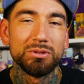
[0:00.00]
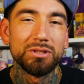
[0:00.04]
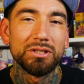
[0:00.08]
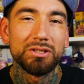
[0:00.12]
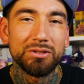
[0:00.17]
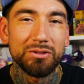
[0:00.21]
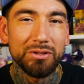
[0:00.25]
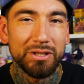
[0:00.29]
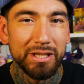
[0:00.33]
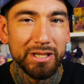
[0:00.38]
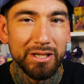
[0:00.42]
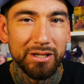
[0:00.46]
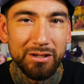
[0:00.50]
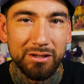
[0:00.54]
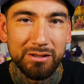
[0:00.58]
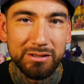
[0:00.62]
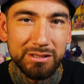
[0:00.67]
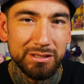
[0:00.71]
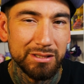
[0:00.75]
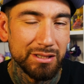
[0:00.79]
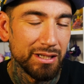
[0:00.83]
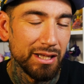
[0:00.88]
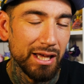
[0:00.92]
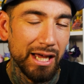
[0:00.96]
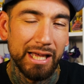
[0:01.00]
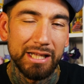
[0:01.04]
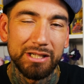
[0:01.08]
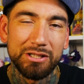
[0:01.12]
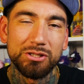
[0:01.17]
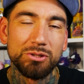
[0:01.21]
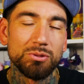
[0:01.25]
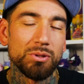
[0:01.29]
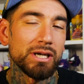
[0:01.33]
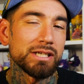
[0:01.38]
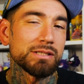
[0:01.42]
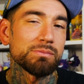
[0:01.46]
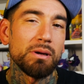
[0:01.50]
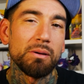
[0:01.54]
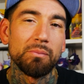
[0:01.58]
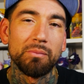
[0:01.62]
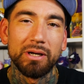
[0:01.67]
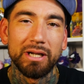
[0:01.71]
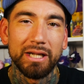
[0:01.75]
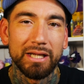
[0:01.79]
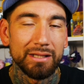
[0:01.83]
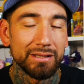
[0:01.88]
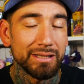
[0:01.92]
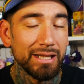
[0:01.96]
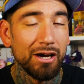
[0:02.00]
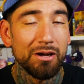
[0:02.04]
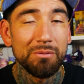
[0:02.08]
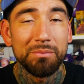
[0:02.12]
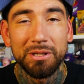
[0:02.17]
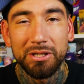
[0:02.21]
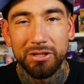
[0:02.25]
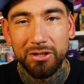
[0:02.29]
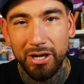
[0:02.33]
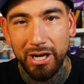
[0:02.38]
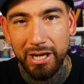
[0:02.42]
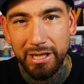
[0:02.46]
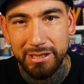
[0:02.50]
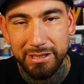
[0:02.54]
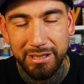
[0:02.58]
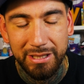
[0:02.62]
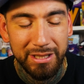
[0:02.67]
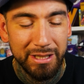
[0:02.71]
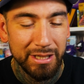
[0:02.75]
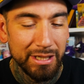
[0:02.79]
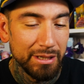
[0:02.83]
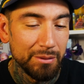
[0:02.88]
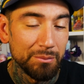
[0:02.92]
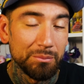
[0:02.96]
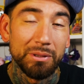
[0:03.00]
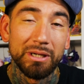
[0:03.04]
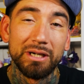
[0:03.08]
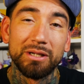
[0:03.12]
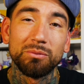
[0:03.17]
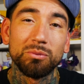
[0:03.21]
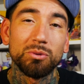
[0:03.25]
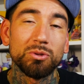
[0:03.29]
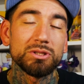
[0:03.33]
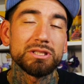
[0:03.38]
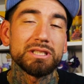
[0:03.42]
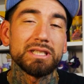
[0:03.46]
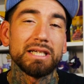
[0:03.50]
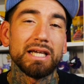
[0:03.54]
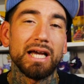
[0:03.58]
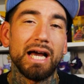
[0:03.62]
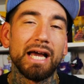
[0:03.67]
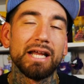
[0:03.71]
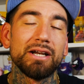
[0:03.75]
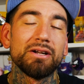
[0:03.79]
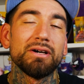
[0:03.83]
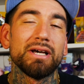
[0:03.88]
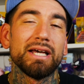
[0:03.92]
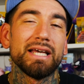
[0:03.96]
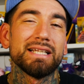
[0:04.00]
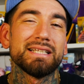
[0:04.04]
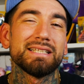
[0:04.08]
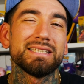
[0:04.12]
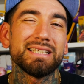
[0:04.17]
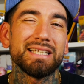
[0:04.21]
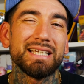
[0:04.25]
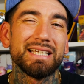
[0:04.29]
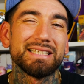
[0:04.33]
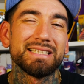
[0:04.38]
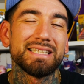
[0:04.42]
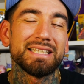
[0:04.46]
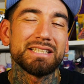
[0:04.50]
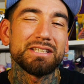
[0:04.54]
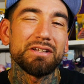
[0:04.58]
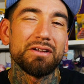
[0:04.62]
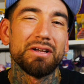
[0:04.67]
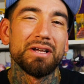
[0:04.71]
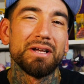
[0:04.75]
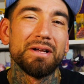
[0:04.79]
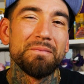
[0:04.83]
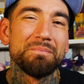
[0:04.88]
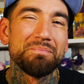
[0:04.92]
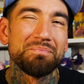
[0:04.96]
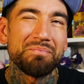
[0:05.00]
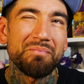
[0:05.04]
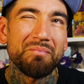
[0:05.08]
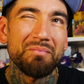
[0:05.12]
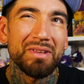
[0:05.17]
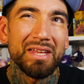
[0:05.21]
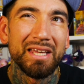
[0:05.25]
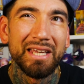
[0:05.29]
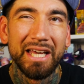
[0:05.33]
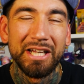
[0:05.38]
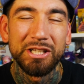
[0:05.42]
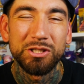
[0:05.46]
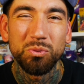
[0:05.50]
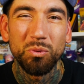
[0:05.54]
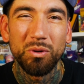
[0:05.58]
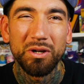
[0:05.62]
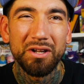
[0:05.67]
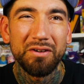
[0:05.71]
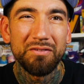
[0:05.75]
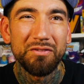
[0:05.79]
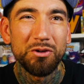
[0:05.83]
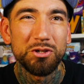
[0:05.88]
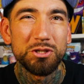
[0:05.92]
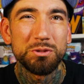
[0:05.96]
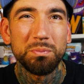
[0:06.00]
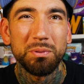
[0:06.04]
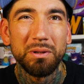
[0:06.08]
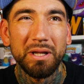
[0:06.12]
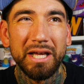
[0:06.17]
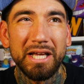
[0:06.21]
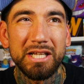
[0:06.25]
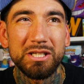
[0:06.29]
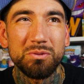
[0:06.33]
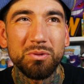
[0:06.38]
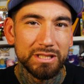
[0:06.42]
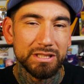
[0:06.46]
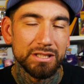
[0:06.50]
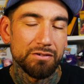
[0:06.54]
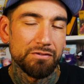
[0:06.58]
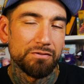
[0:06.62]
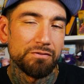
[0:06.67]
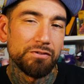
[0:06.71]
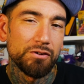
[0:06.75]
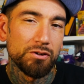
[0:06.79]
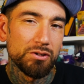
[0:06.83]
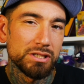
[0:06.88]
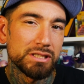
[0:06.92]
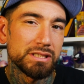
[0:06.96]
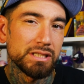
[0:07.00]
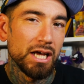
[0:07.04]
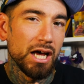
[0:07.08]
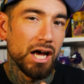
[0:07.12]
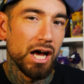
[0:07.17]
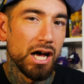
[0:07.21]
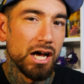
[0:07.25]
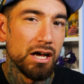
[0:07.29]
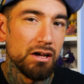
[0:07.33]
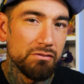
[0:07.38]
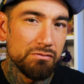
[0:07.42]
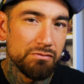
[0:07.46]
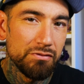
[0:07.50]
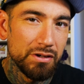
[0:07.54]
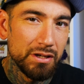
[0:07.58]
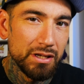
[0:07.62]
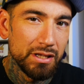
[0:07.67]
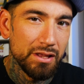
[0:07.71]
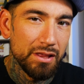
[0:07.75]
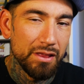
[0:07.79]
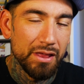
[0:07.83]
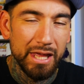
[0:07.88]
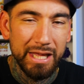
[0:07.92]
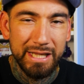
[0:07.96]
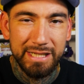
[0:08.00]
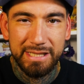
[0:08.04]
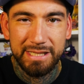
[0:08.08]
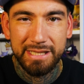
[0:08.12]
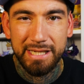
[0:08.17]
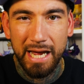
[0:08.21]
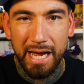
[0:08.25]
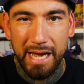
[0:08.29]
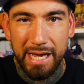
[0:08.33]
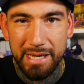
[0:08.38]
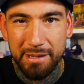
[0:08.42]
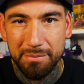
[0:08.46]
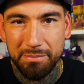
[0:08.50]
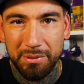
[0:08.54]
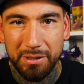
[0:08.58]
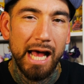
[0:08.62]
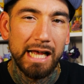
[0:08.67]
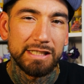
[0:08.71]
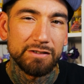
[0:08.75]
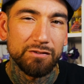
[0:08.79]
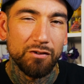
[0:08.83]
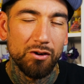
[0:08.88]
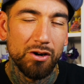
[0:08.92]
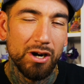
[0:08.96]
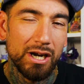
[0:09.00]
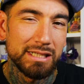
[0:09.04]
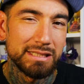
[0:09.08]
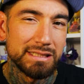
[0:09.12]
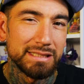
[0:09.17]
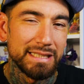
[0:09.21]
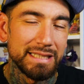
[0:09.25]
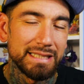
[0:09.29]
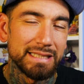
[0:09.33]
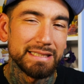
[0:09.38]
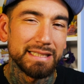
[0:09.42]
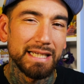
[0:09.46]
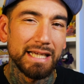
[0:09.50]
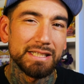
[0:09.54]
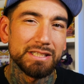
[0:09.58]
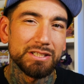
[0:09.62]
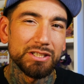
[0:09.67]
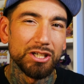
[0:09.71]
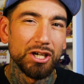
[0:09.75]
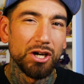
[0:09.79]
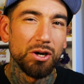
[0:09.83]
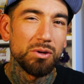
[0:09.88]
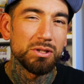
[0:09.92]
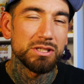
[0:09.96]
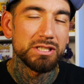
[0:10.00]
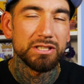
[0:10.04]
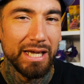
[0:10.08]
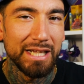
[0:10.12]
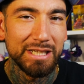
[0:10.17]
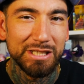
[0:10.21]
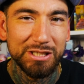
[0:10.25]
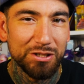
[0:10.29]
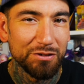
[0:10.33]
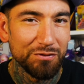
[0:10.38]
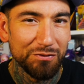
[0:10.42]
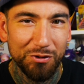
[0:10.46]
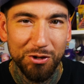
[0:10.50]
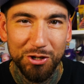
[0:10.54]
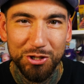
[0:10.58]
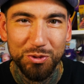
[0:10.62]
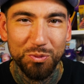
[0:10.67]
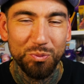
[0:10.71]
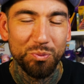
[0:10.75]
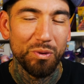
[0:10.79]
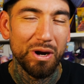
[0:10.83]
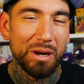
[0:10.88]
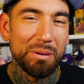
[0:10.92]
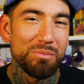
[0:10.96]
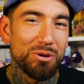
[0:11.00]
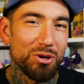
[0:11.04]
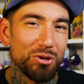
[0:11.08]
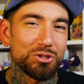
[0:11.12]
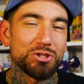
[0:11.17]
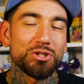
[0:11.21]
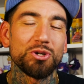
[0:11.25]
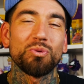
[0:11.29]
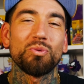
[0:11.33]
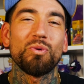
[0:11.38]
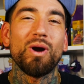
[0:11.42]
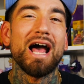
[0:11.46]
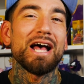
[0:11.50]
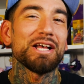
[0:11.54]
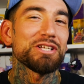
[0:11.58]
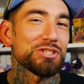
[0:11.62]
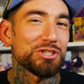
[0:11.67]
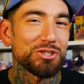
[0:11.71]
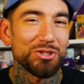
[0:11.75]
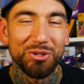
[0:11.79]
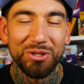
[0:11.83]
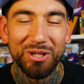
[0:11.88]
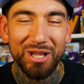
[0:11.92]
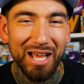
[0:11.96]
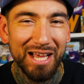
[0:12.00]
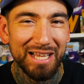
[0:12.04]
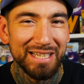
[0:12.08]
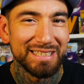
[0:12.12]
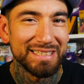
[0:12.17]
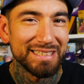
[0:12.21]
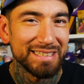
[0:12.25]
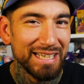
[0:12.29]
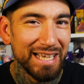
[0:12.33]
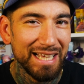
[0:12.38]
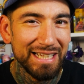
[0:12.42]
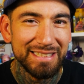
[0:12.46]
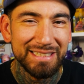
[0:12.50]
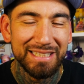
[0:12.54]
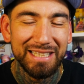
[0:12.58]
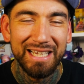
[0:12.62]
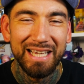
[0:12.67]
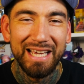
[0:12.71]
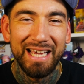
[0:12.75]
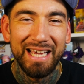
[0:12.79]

to three years I two X my money. That would be great, but we'll see. I know it's it's just a it's one of those plays where it's the first of its type as far as these sets go. It's it's the first rainbow terrestrialized set,